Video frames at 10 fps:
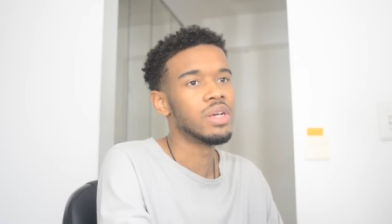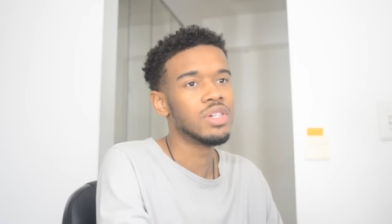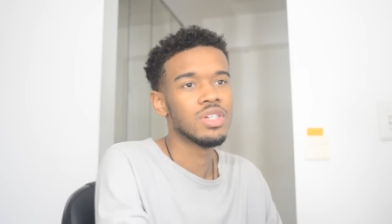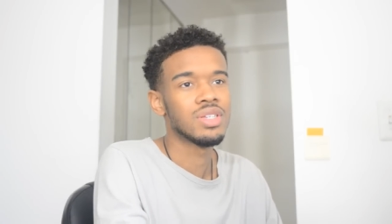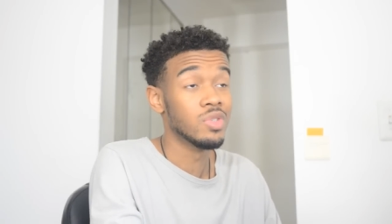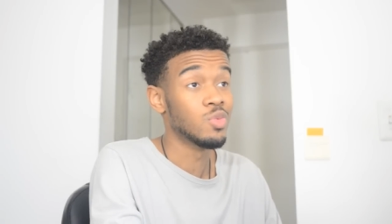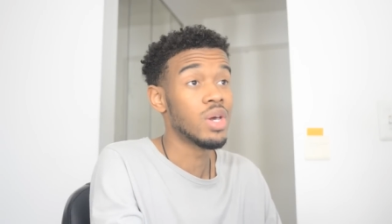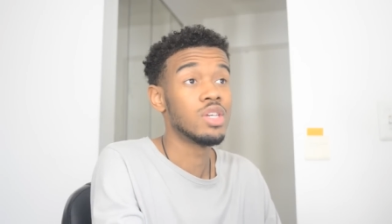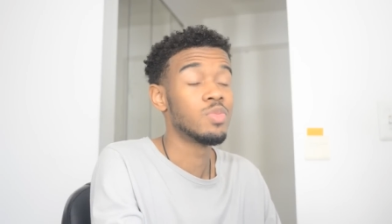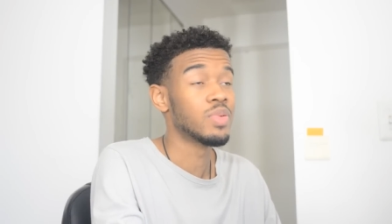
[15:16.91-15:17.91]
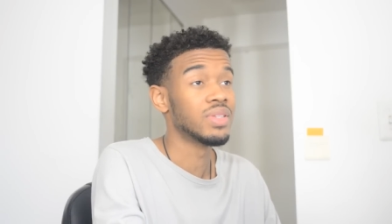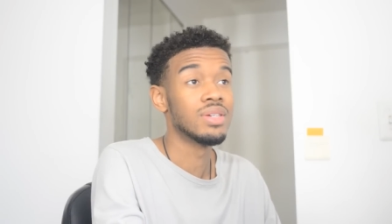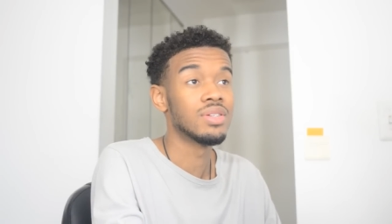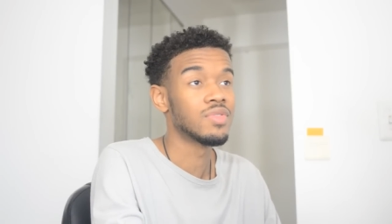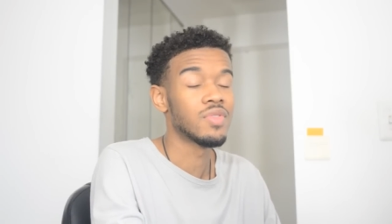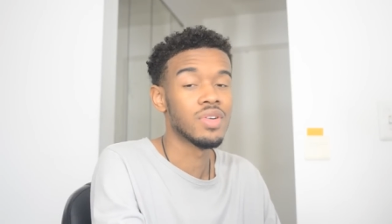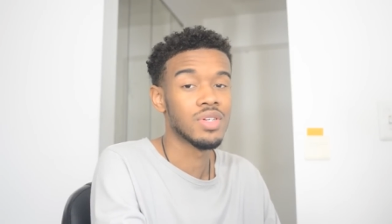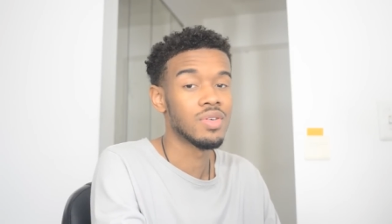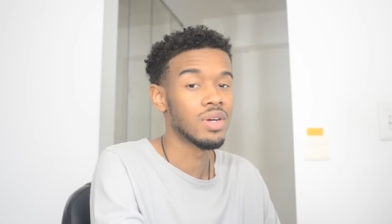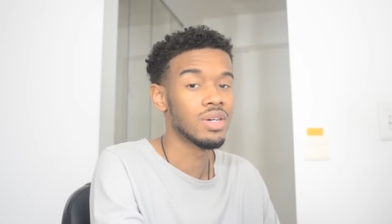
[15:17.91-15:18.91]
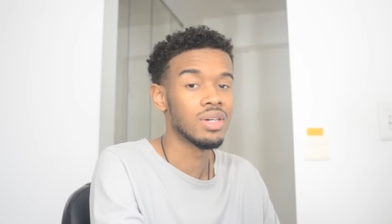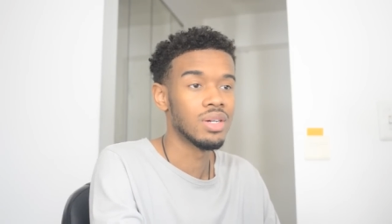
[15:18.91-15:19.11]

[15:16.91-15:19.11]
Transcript: He just is way too pretentious for his own good,